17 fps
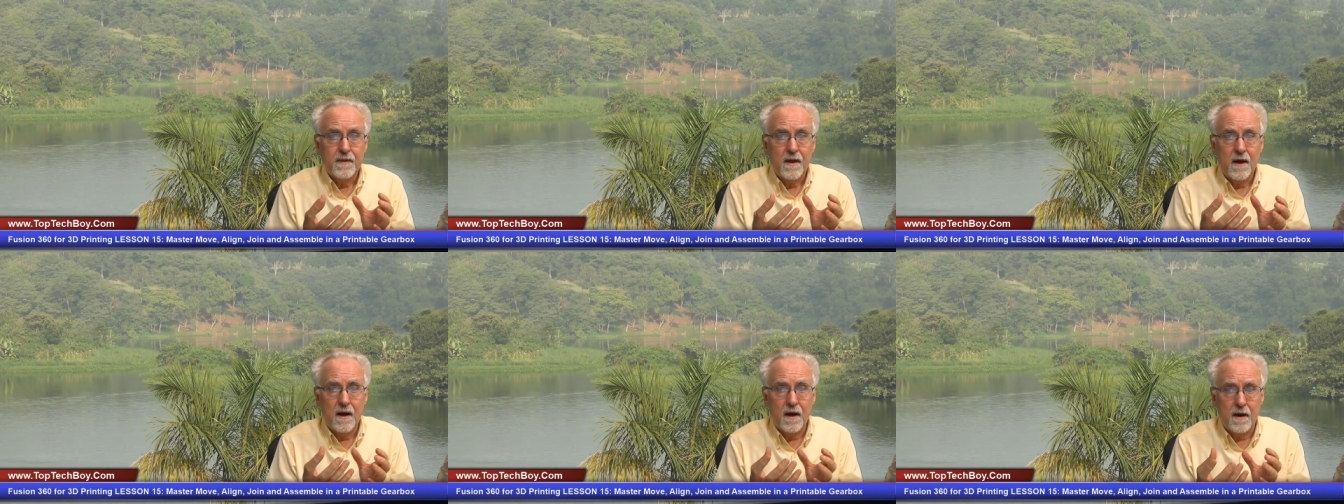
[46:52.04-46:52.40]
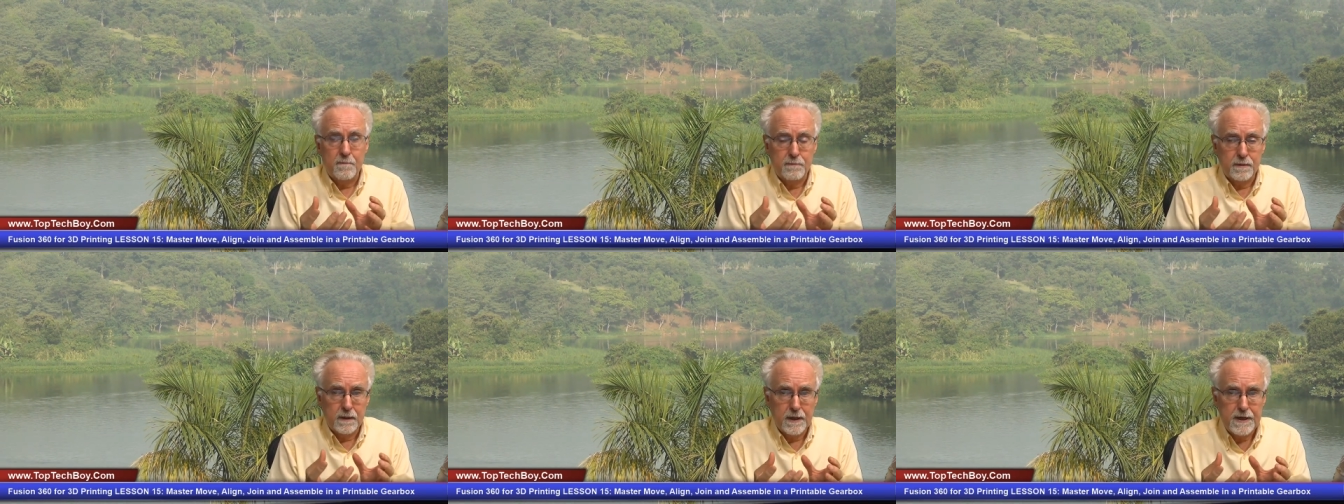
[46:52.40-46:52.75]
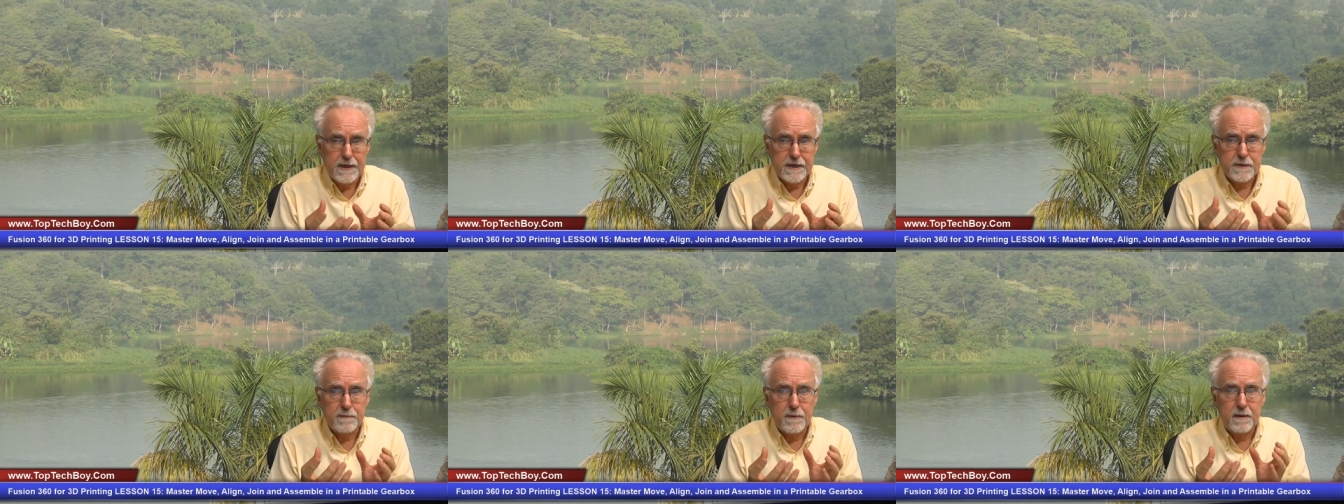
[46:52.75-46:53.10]
uh,
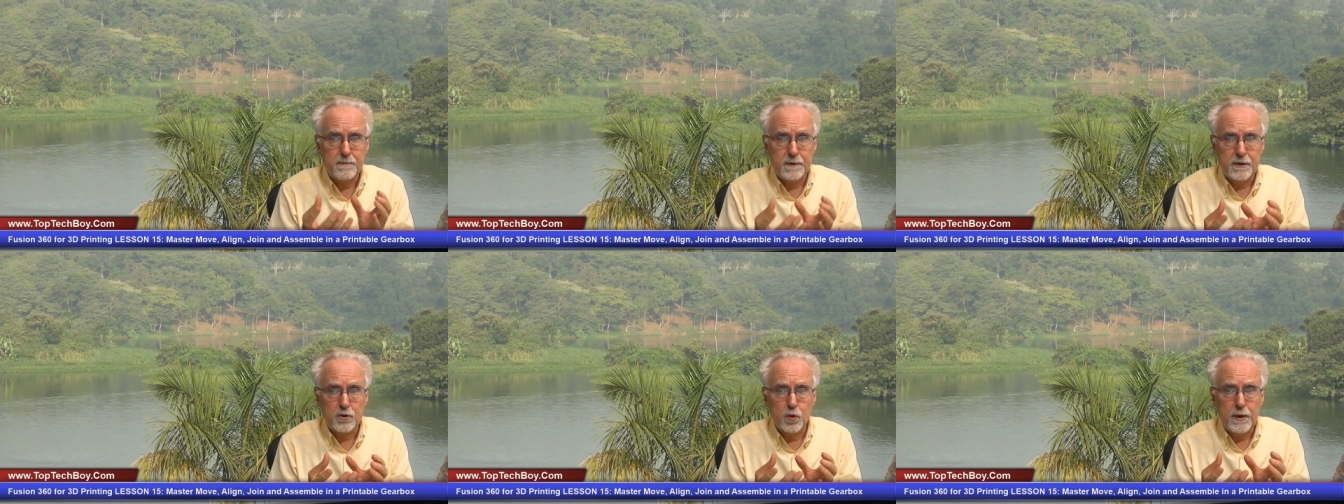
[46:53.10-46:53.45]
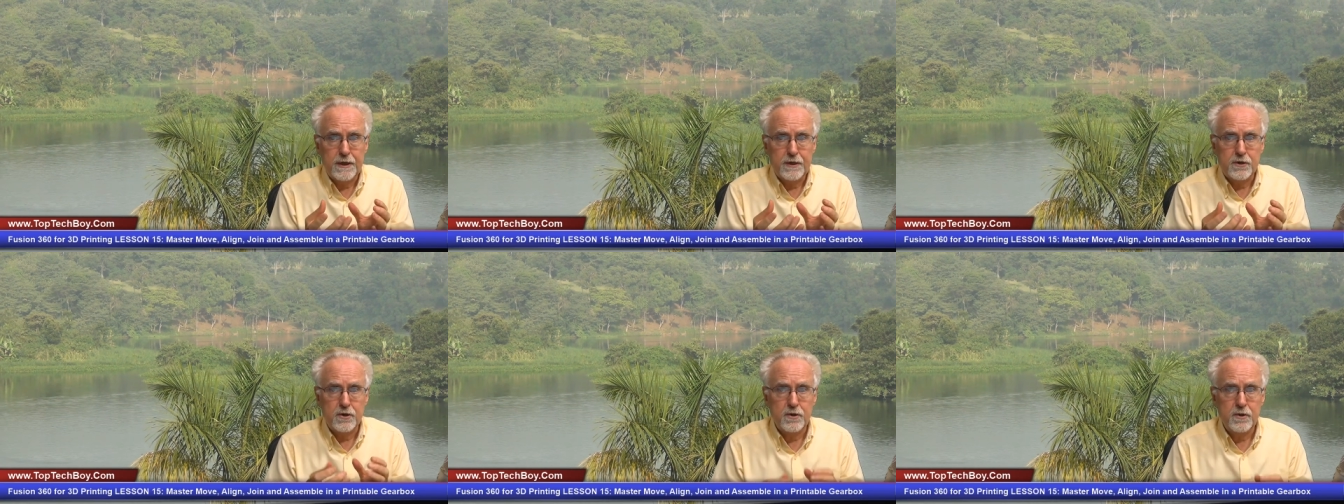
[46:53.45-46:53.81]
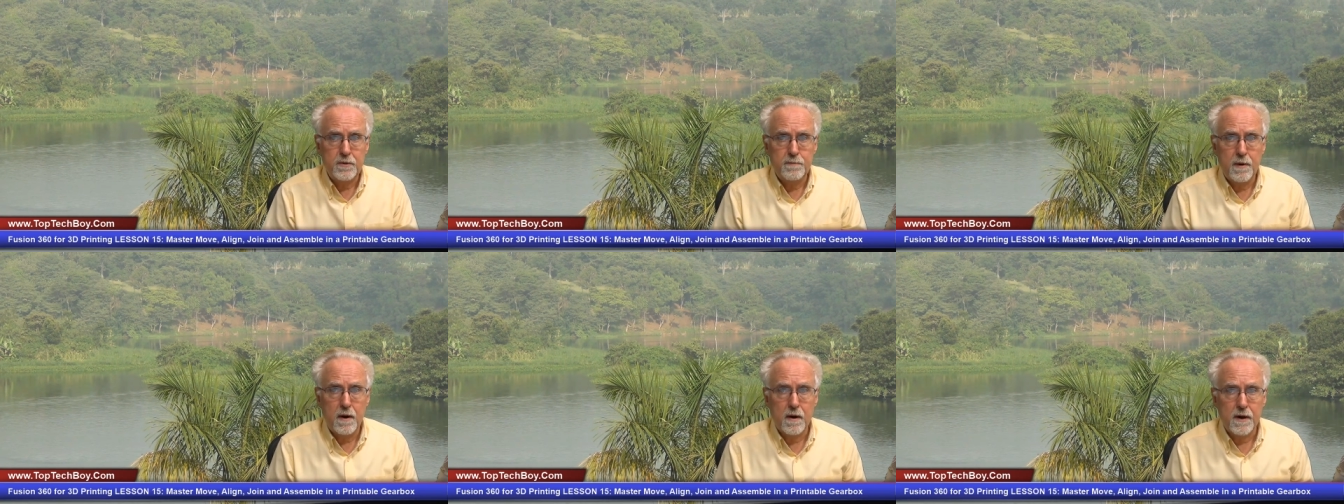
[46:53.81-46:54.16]
placement between two
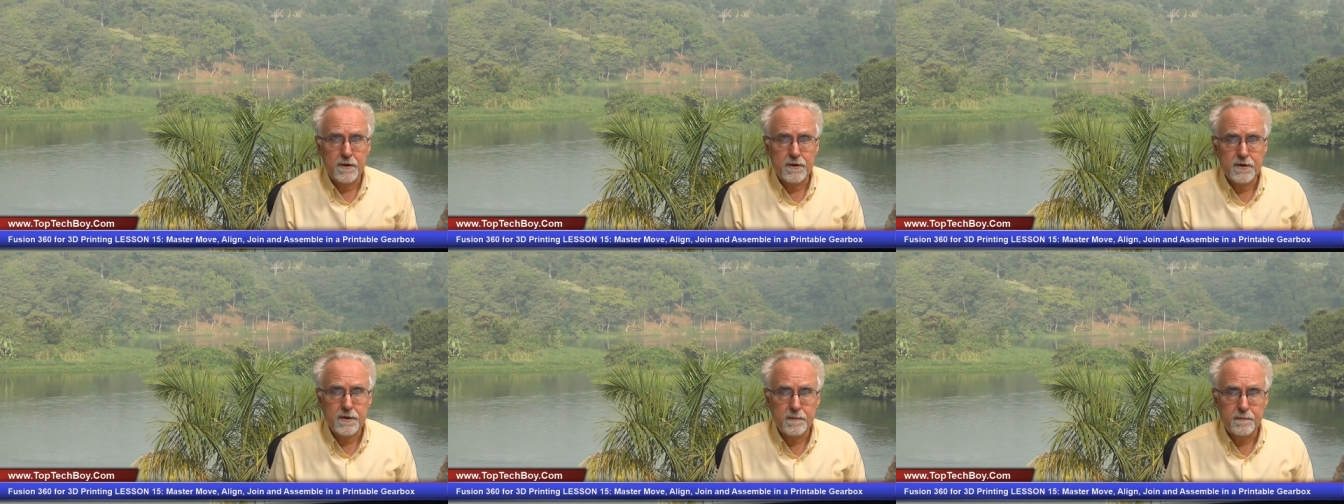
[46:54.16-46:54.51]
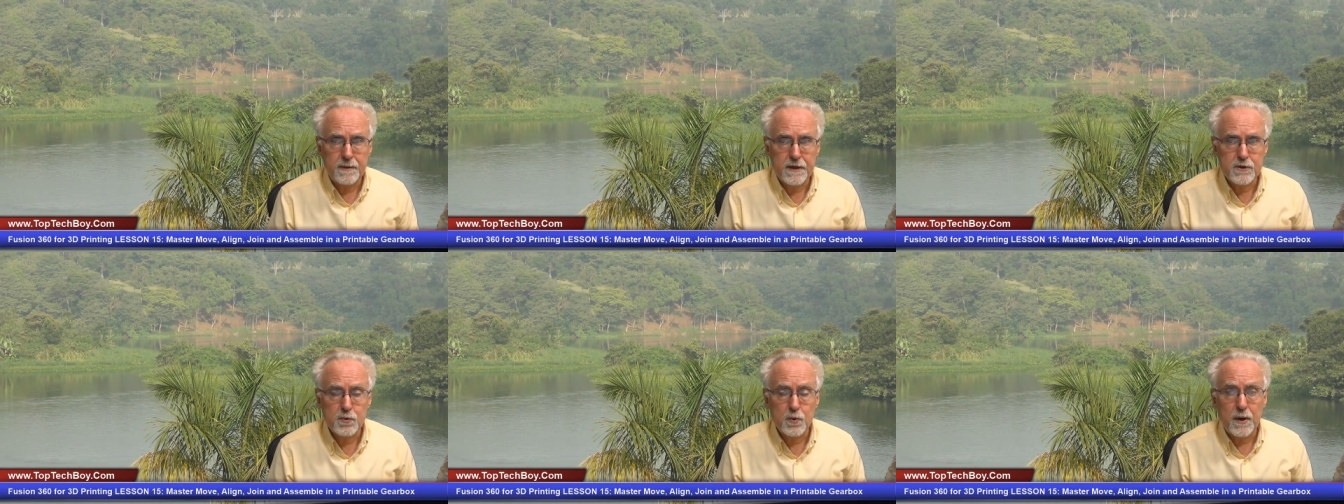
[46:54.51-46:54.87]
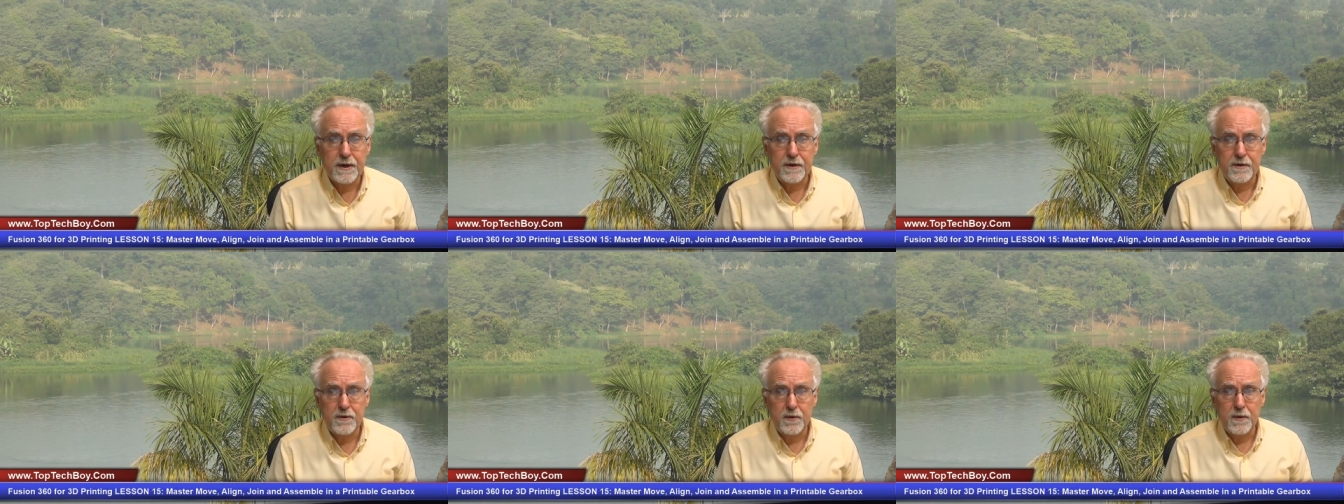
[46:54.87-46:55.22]
parts, the best way
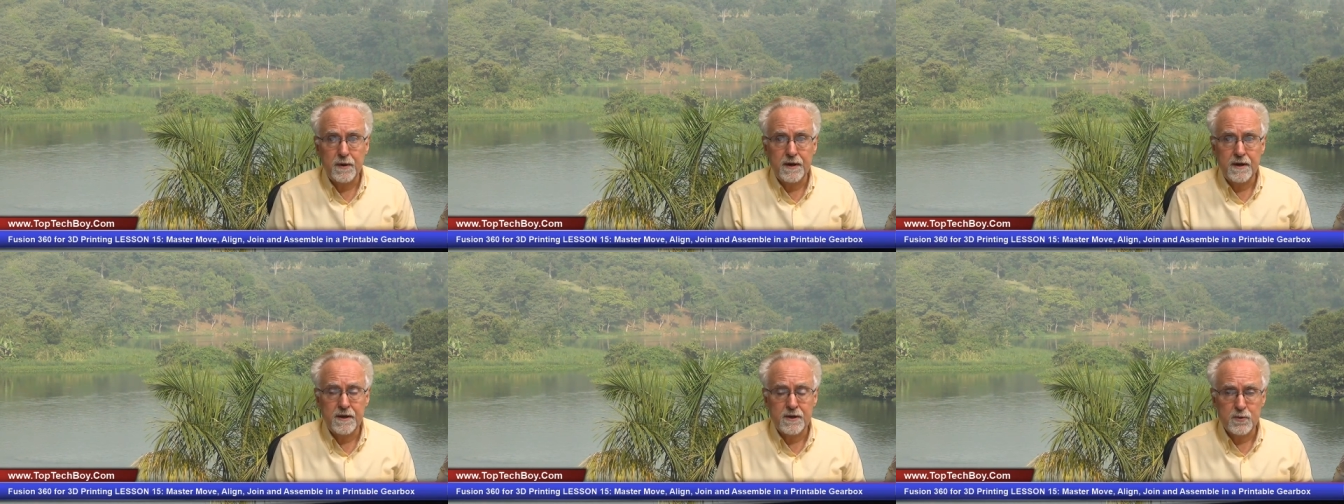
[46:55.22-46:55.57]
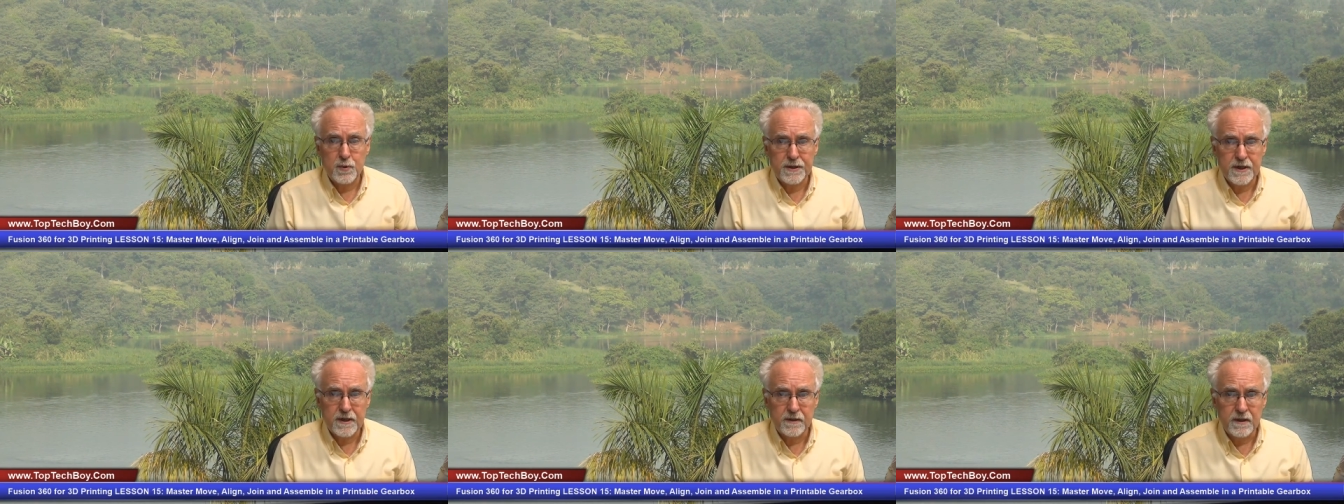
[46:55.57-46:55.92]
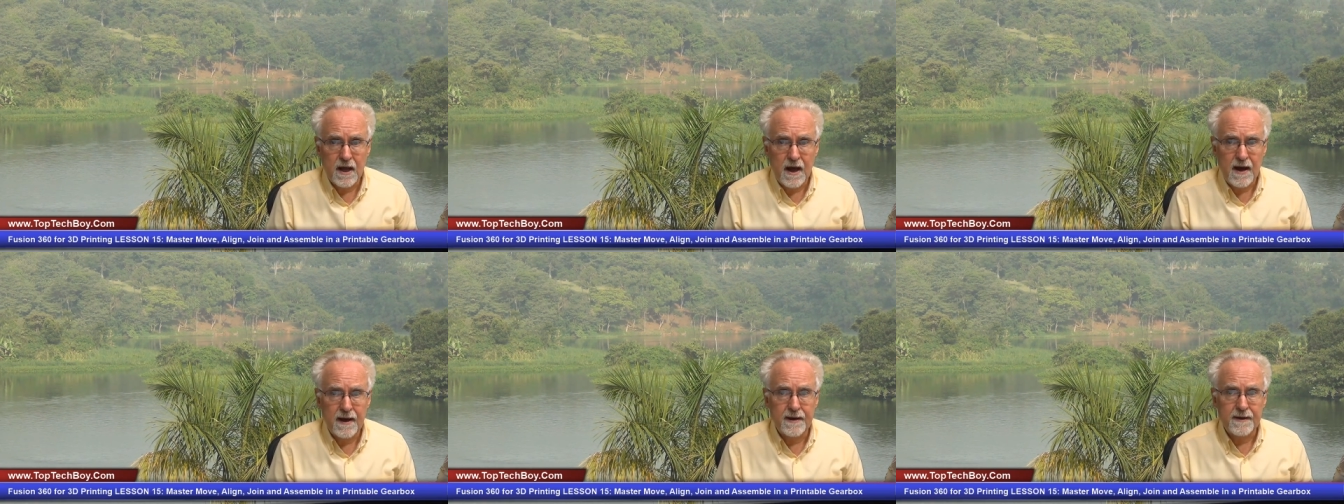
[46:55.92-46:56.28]
to do it is with
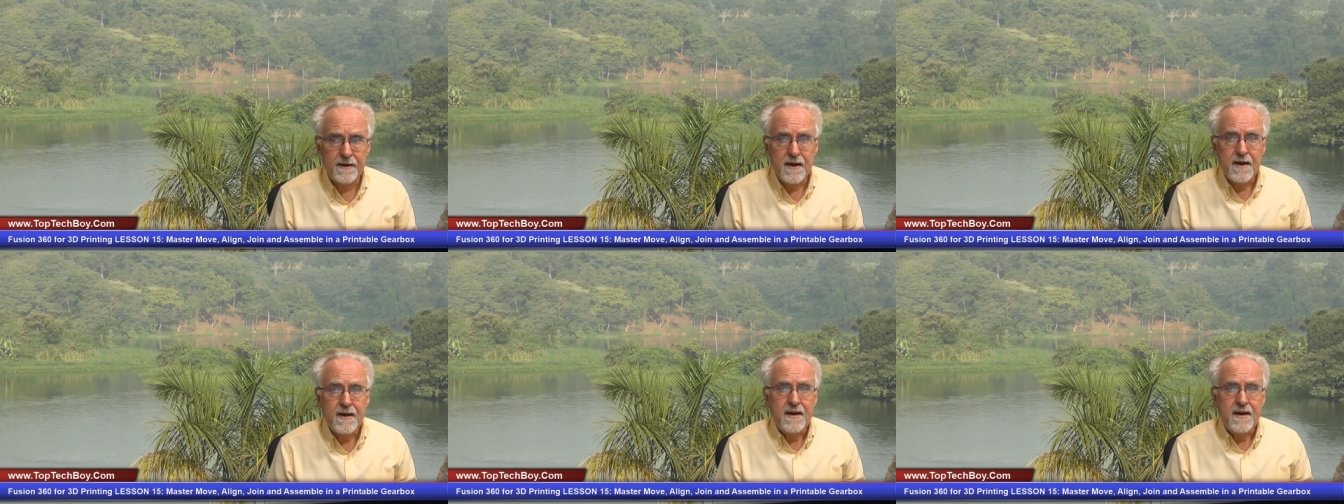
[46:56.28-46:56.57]
align.